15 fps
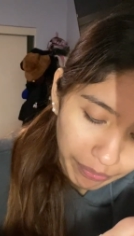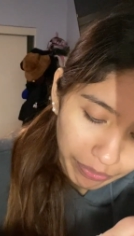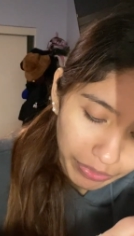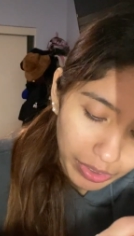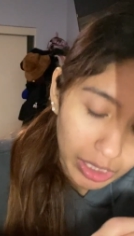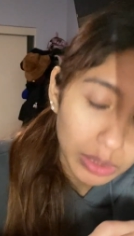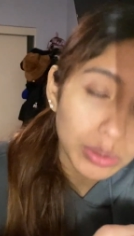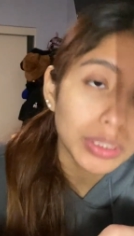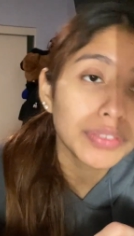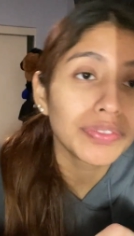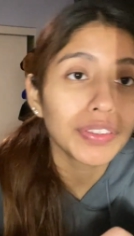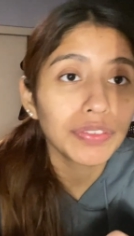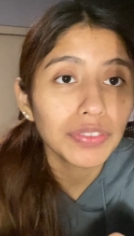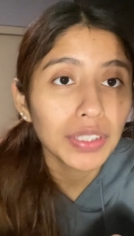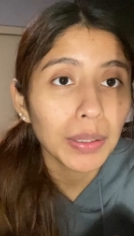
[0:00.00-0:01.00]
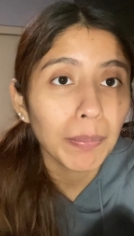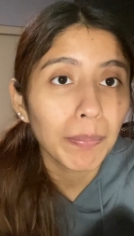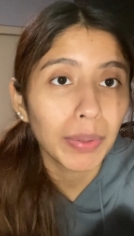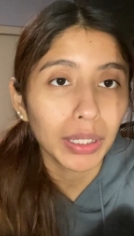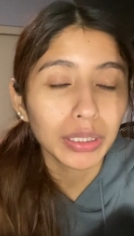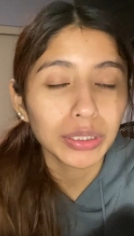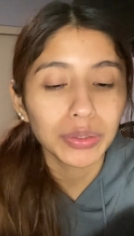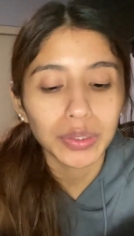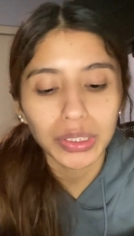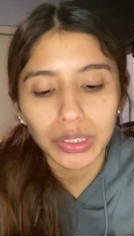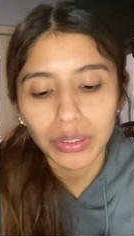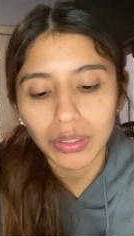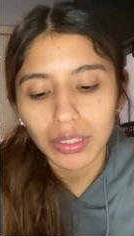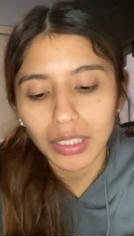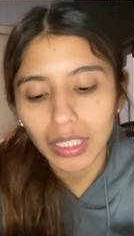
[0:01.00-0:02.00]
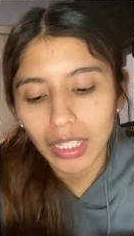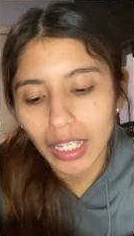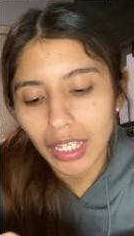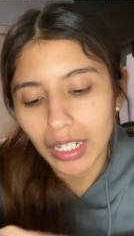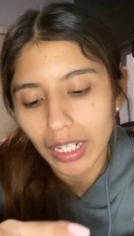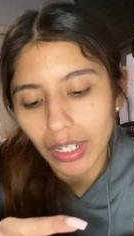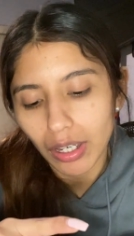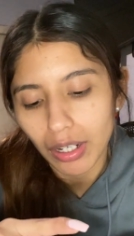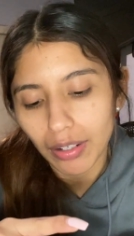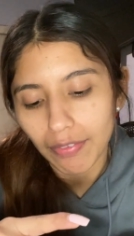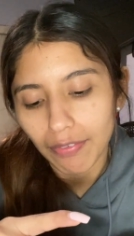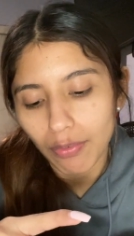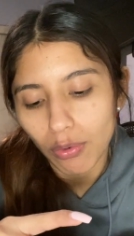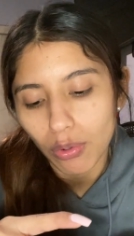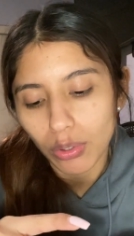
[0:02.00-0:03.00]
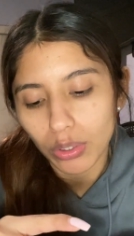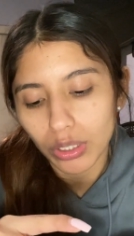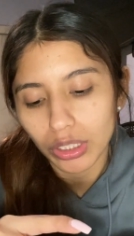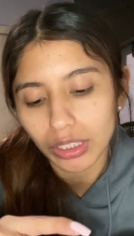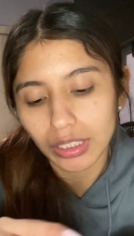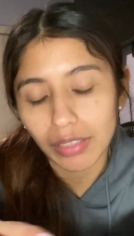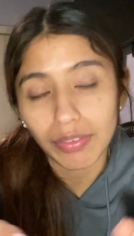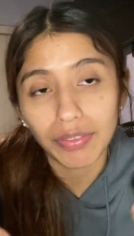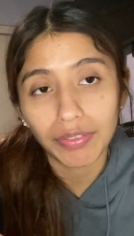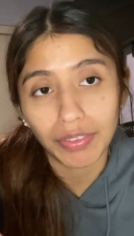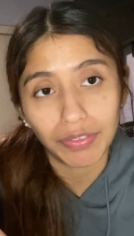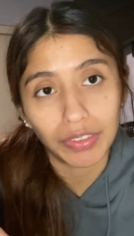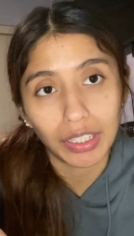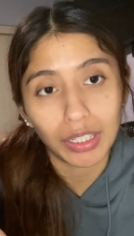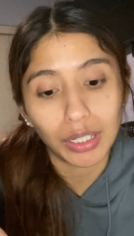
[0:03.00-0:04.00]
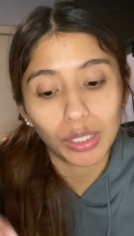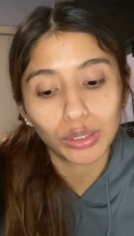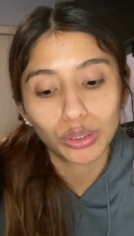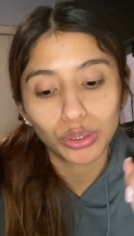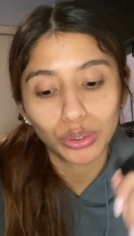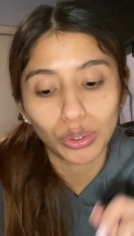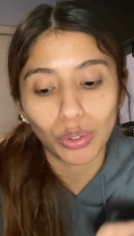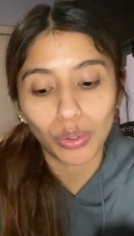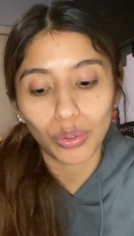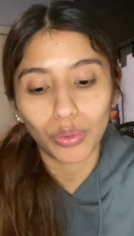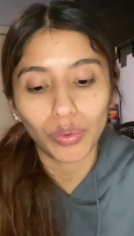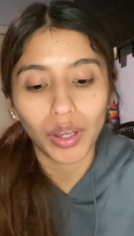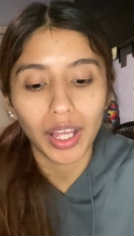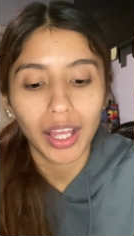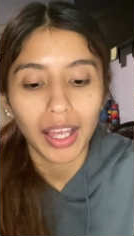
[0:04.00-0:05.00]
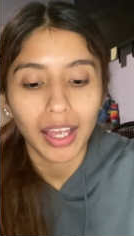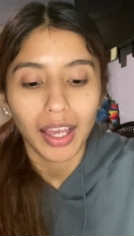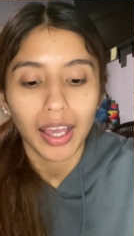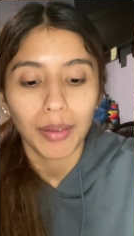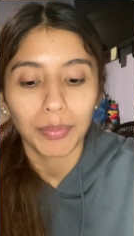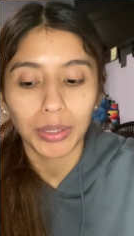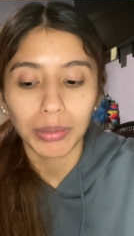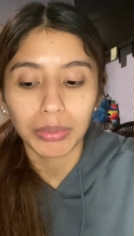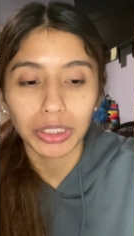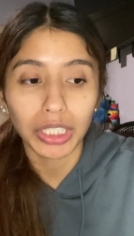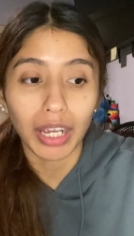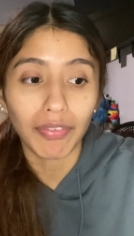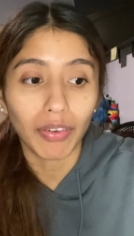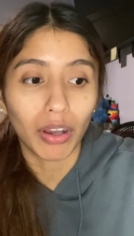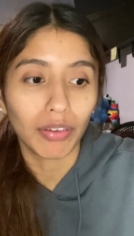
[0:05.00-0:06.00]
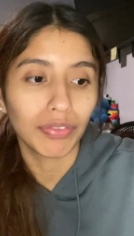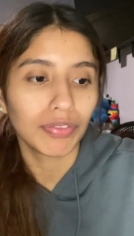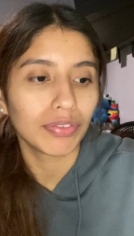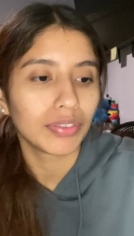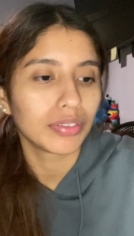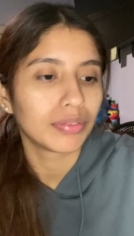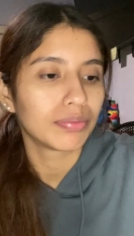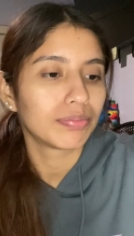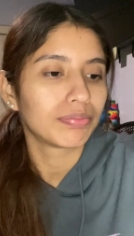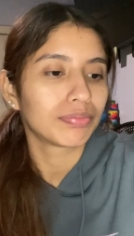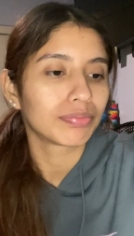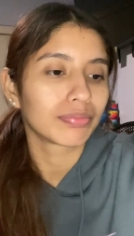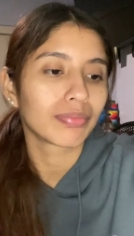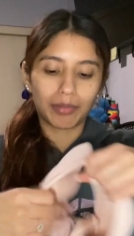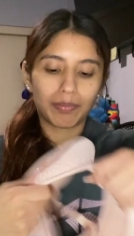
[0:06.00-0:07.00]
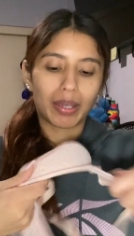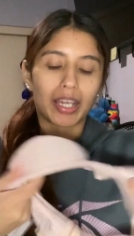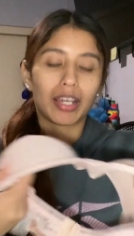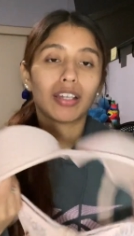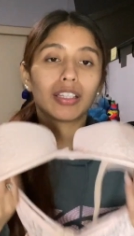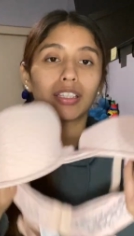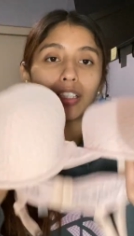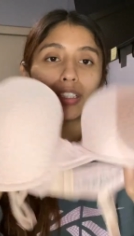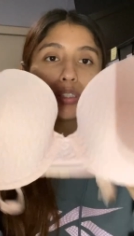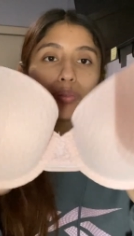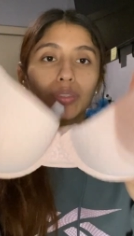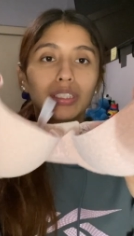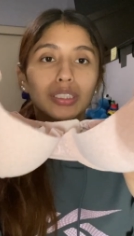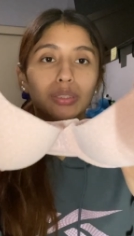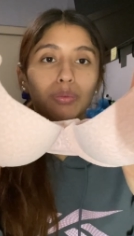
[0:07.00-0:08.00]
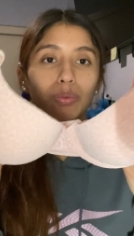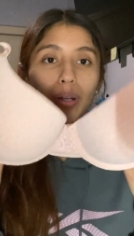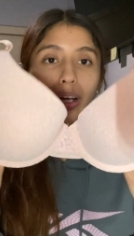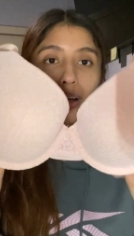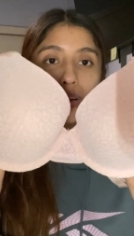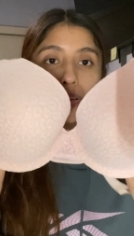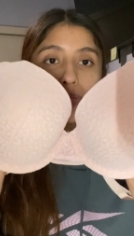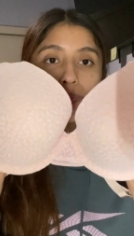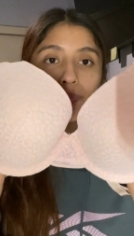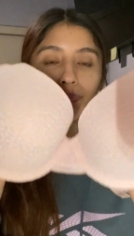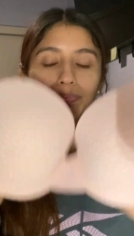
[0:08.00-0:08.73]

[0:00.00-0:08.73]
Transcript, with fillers: This was 15 bucks originally and I got it for 7.50. So pretty much half off. I got this one as well.